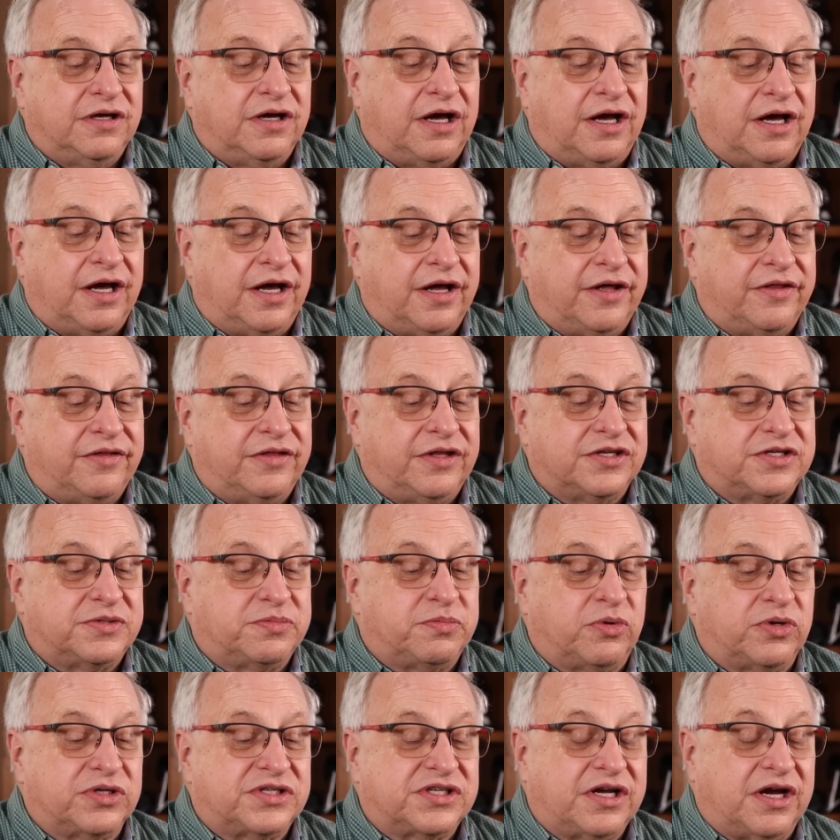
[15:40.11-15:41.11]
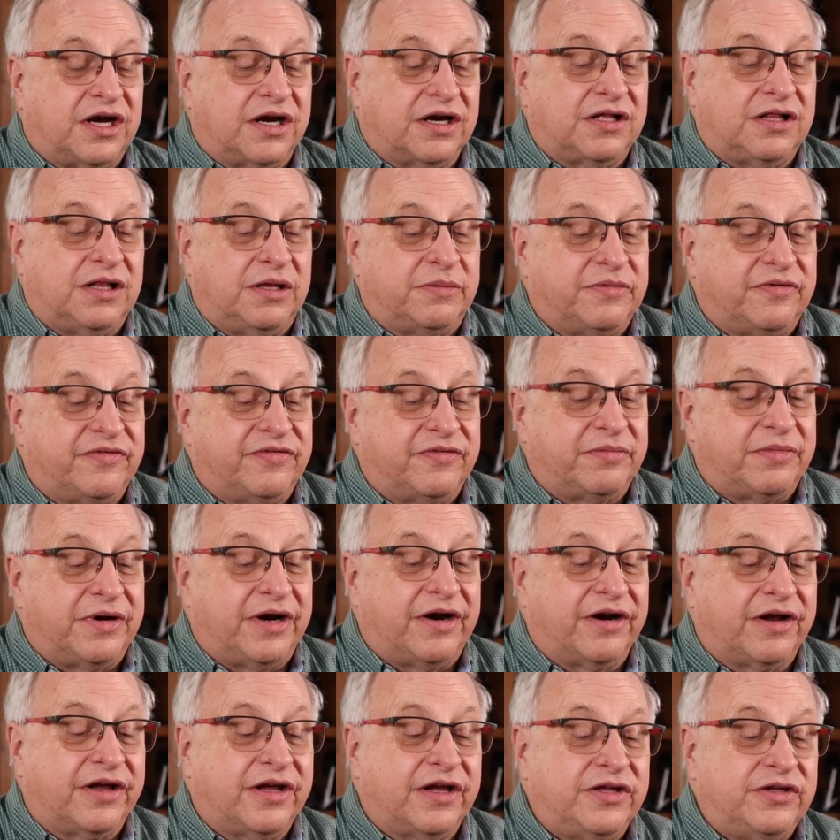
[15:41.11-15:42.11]
The Sports Car Club of
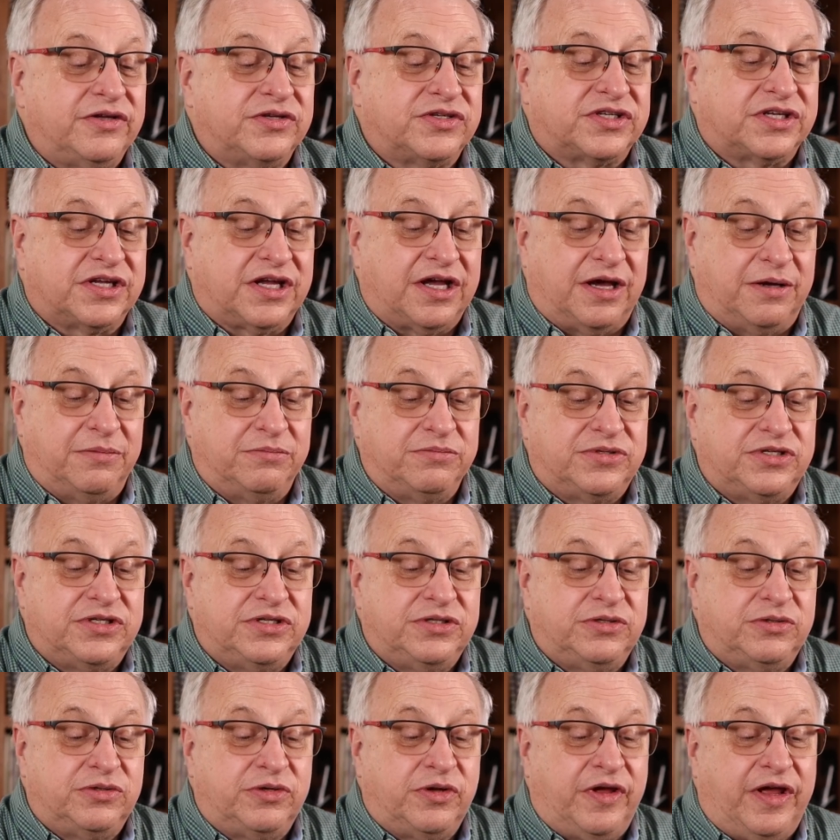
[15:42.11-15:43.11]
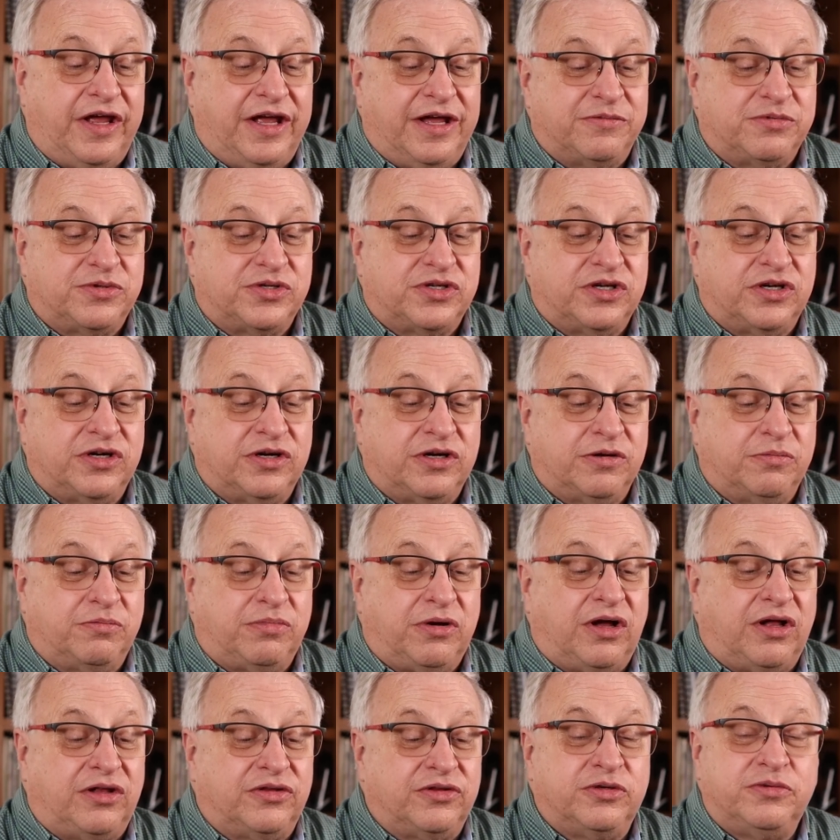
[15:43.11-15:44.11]
America used to come to New Hampshire.
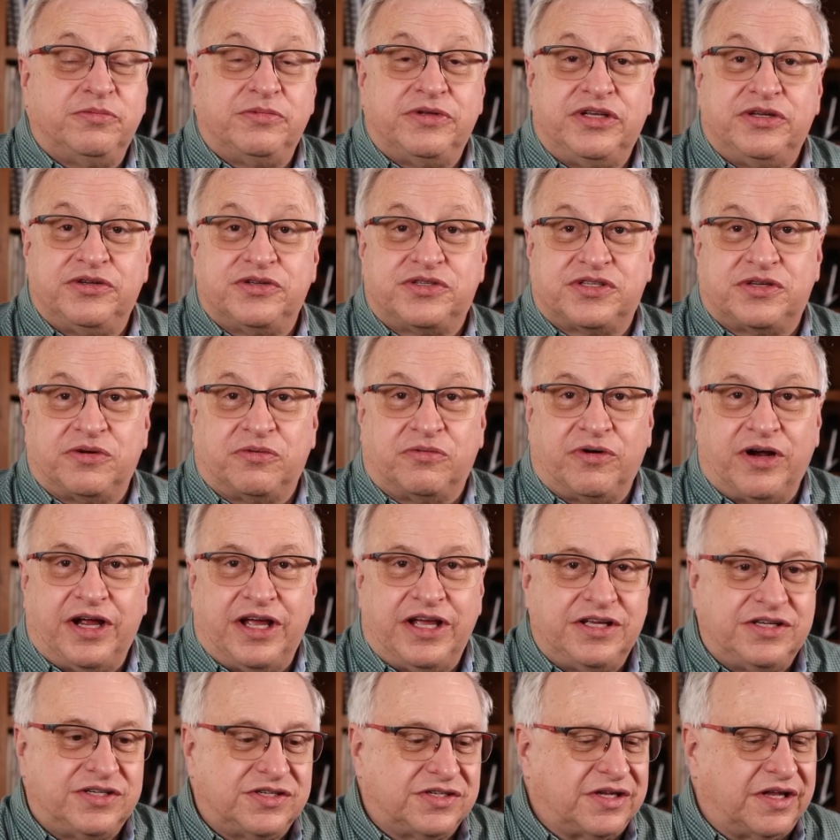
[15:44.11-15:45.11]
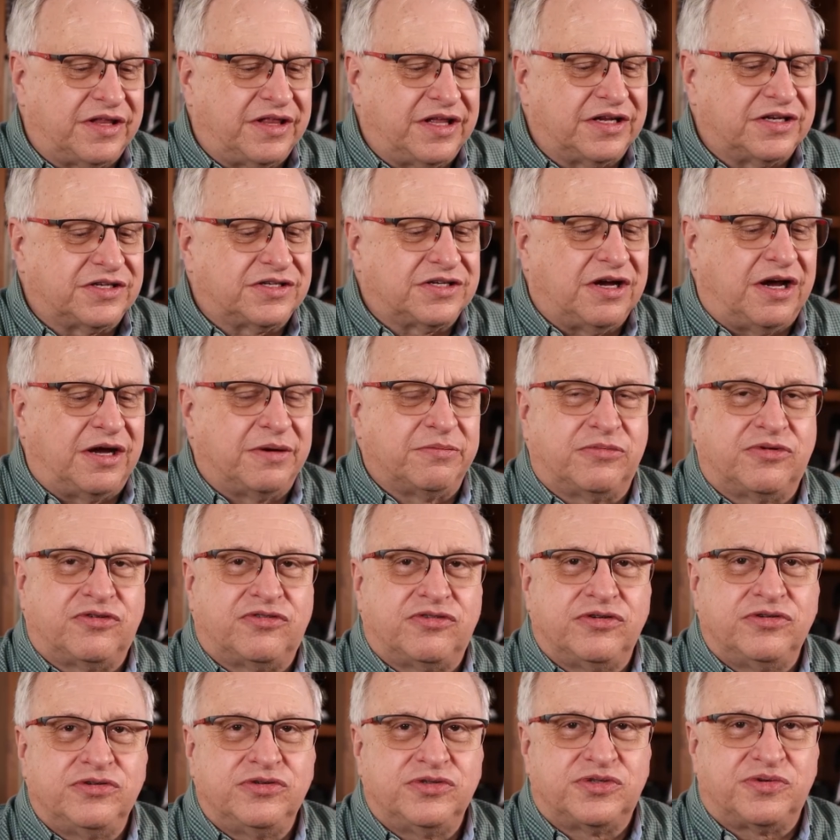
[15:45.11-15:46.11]
Paul Newman used to race. I think Tom
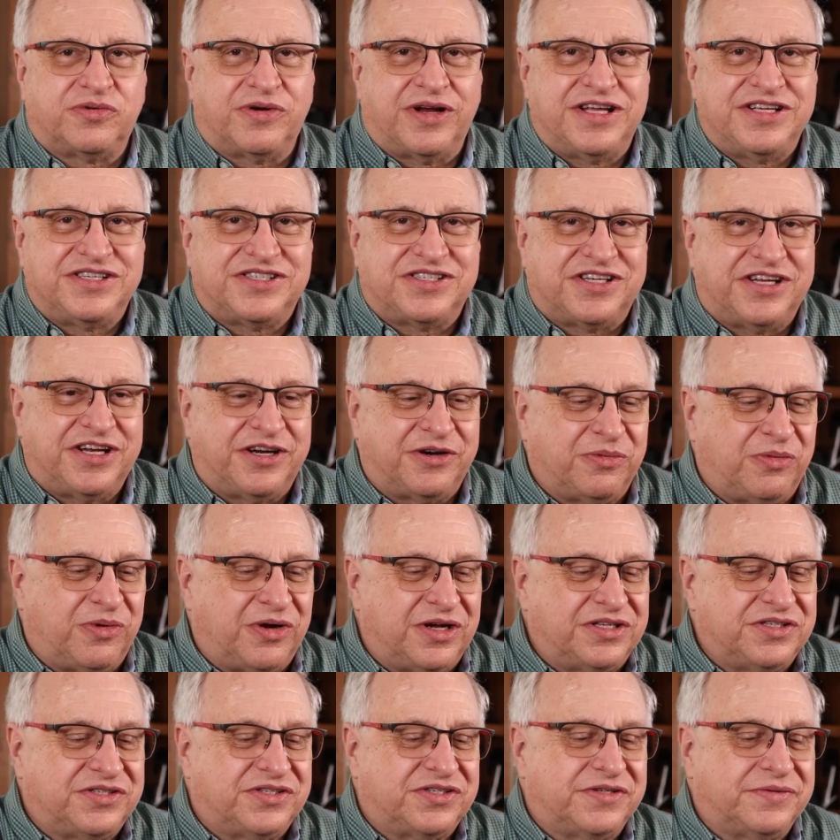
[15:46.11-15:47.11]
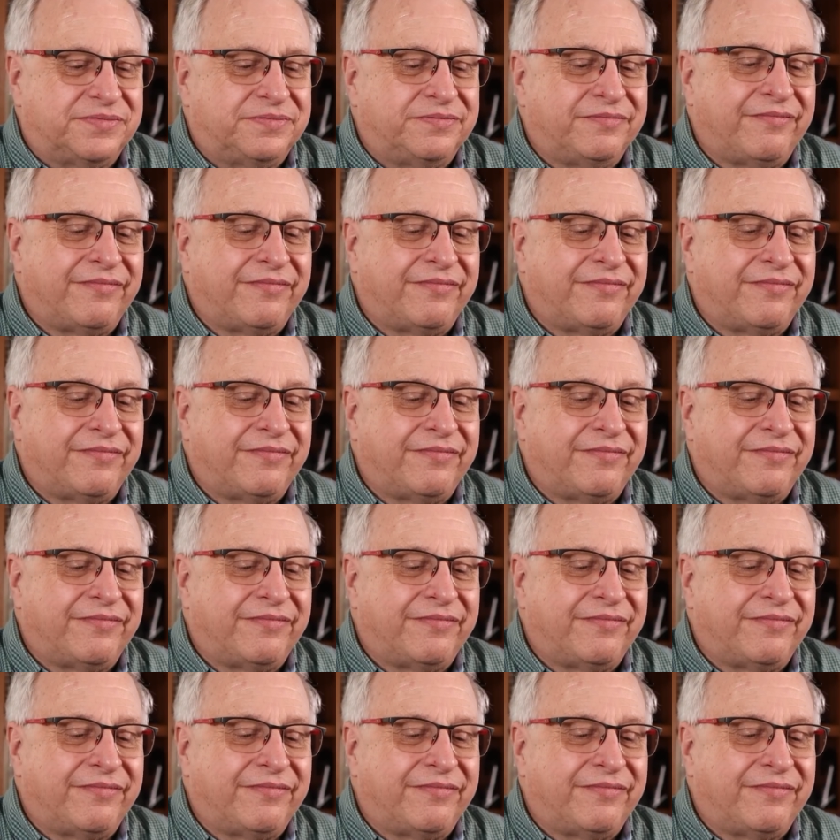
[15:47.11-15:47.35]
Cruise raced here once.